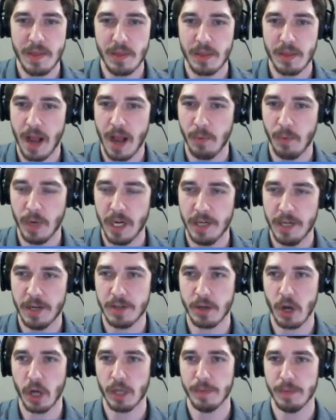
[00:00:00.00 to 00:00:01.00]
I wanted to
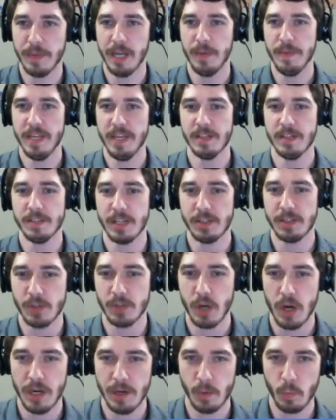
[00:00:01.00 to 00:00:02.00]
talk about it because I
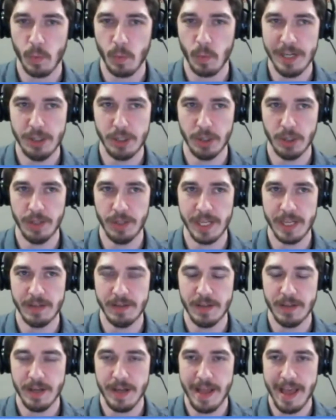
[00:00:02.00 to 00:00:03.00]
saw it originally,
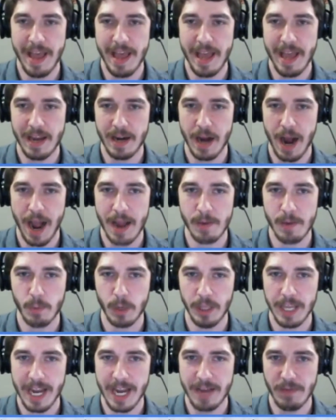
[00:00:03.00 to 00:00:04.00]
and I
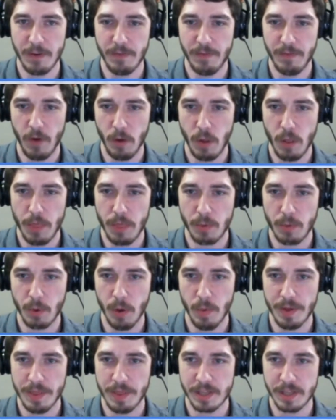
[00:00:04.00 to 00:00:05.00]
really haven't followed
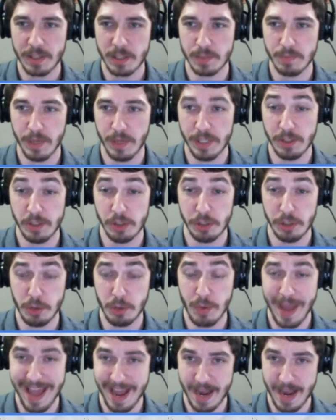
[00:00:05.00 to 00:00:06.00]
through with this as much as
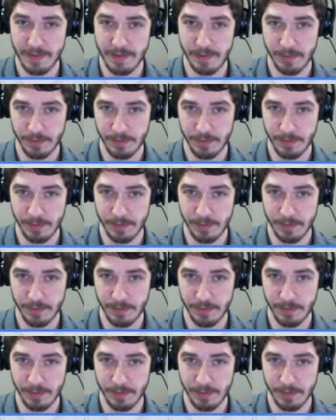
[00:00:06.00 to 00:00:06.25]
you have.